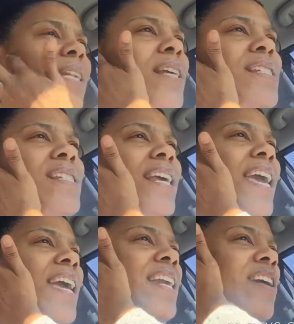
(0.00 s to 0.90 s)
listen to
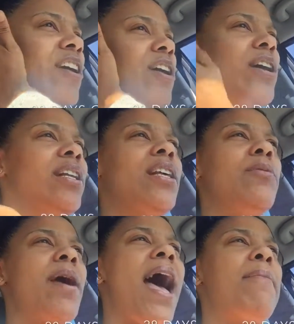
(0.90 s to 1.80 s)
Candy Girl in a
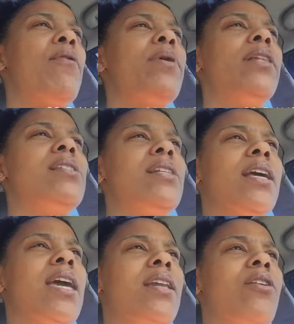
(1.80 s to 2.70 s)
little bit. How about we listen
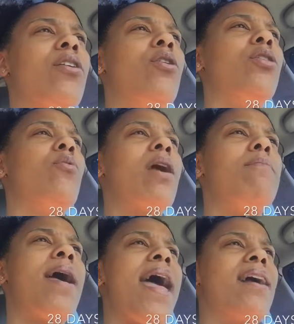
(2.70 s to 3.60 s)
to Candy Girl on the way
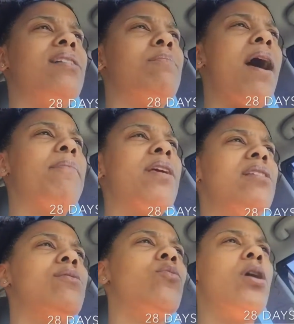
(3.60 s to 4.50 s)
back? Because mommy
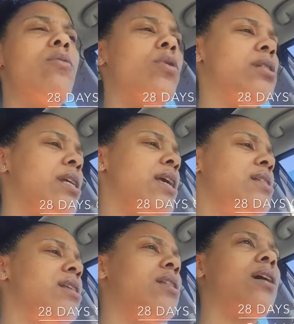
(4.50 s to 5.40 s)
want, wants to
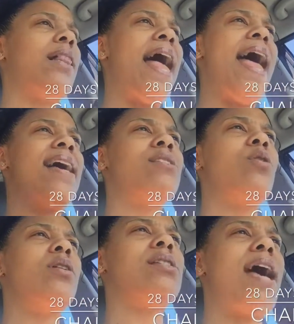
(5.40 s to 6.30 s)
get to the class
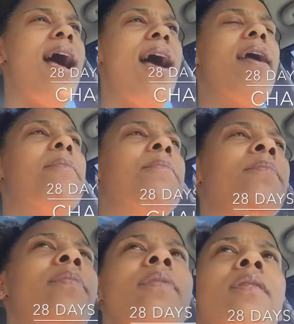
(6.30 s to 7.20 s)
on time.
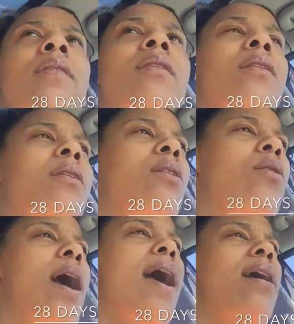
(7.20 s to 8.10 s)

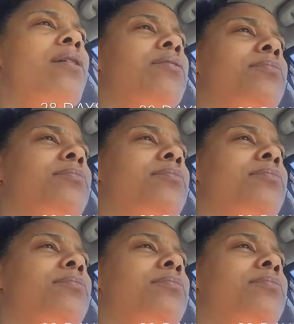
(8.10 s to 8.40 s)
Okay?